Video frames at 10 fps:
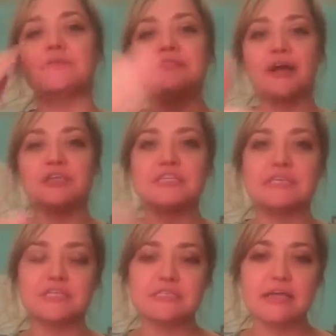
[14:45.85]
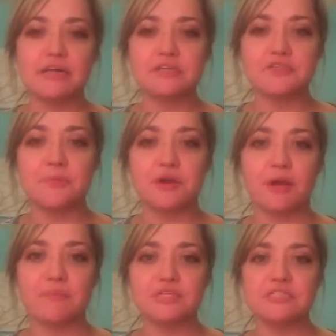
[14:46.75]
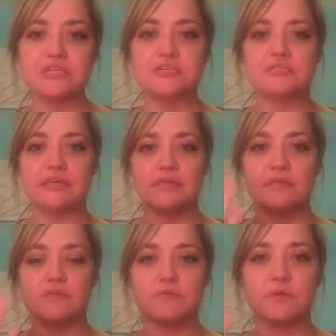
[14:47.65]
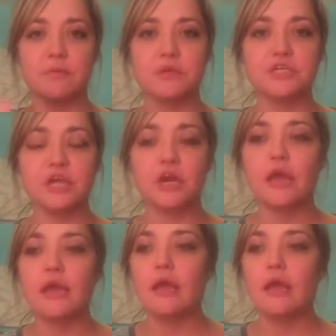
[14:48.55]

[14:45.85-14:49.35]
Sorry, she said she's not a distributor yet, but she's interested, and this is really reaching her